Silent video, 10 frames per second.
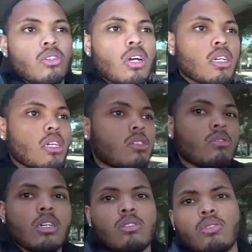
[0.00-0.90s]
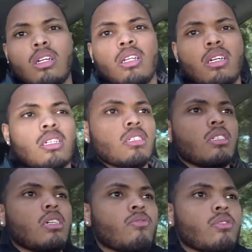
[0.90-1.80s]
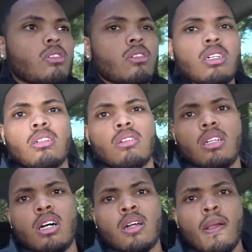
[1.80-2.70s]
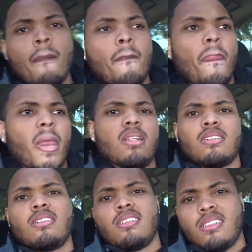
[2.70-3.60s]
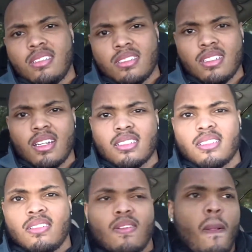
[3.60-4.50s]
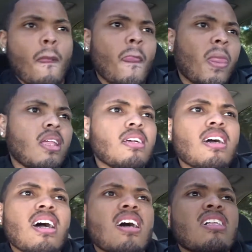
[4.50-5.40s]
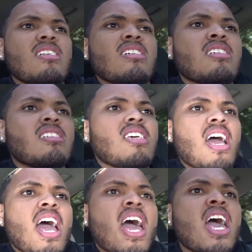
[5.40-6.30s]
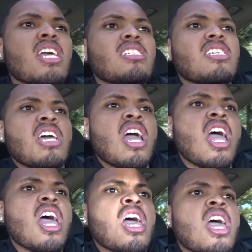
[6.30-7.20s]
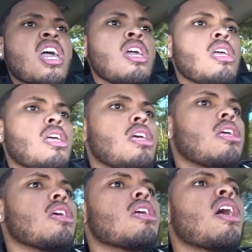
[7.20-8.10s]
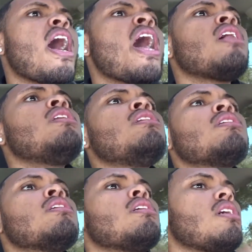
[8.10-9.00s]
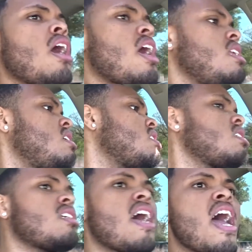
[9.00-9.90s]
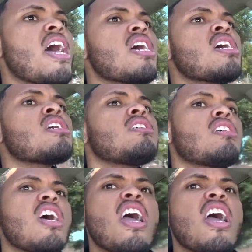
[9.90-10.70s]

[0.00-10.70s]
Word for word: I can't do that. Ooh, that light hitting different though. I ain't gonna lie. I look good. I look sexy. I look sexy. I look. I look sexy.